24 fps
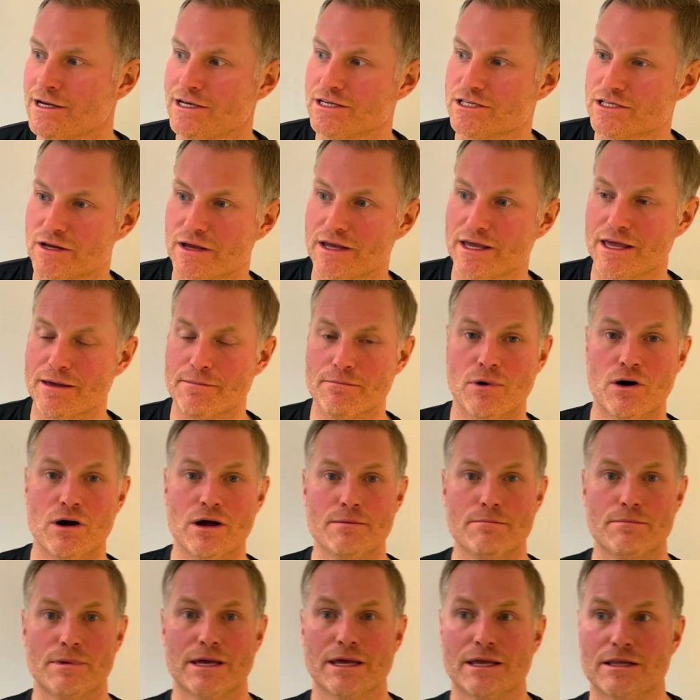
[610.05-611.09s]
So it
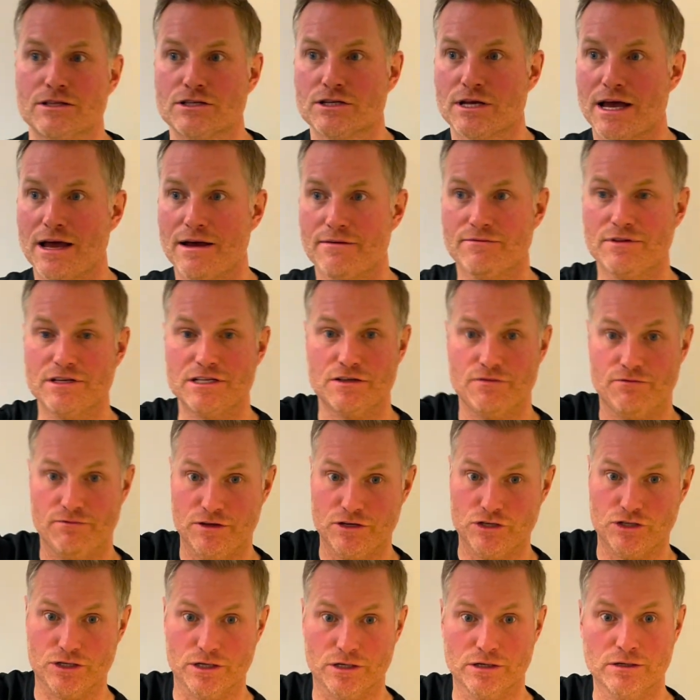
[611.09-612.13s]
might be to have this
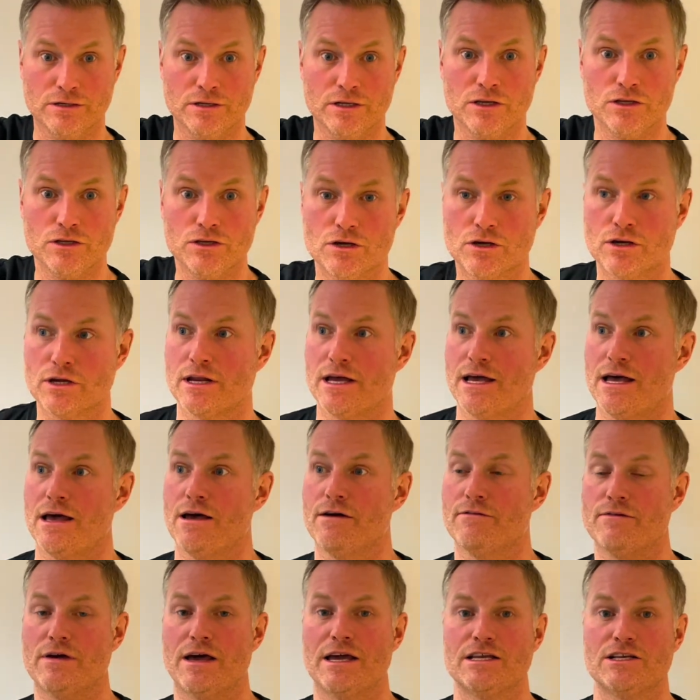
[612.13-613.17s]
vision, you're going to
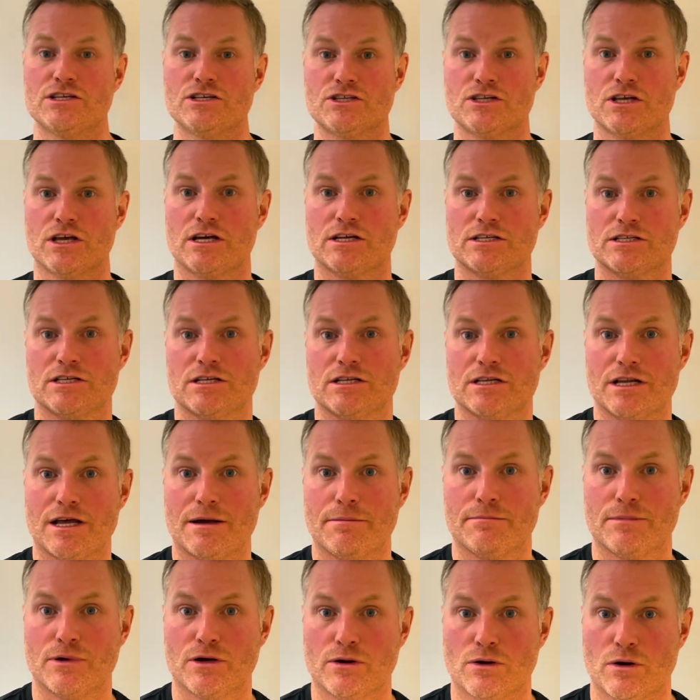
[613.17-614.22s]
have a certain
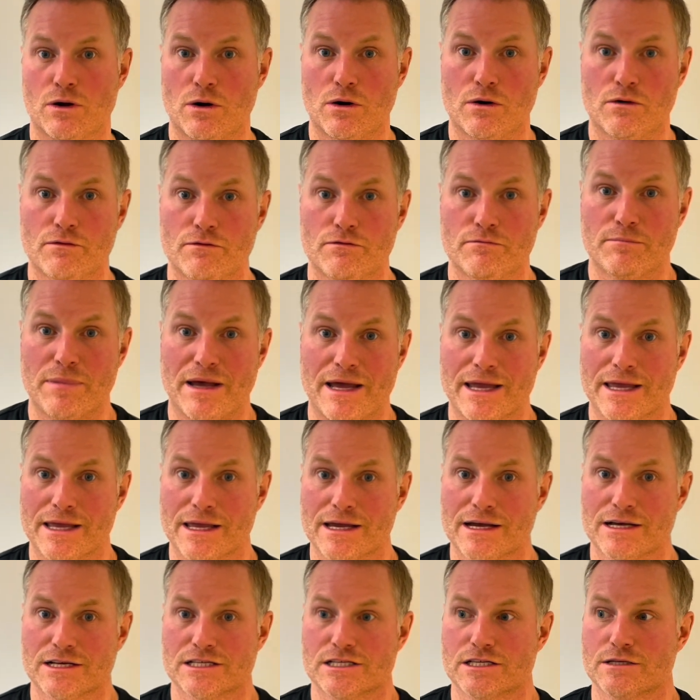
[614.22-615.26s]
number of paying
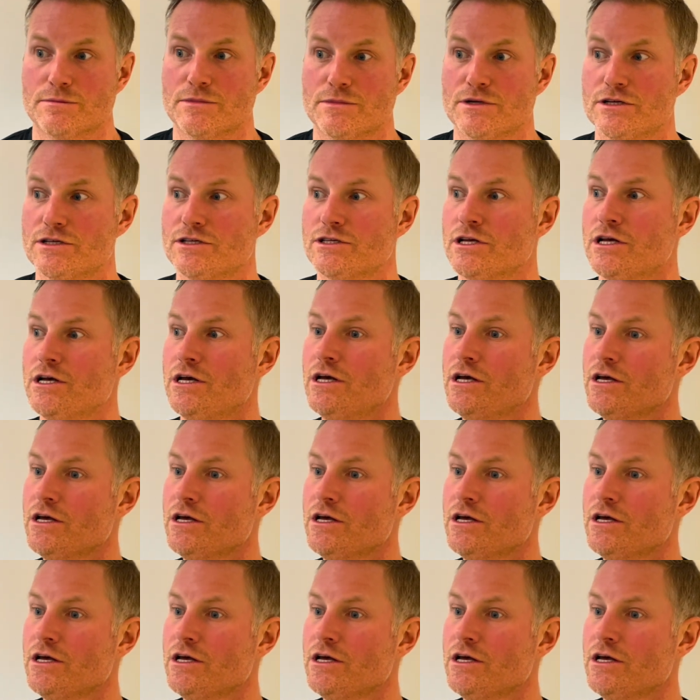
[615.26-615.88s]
customers.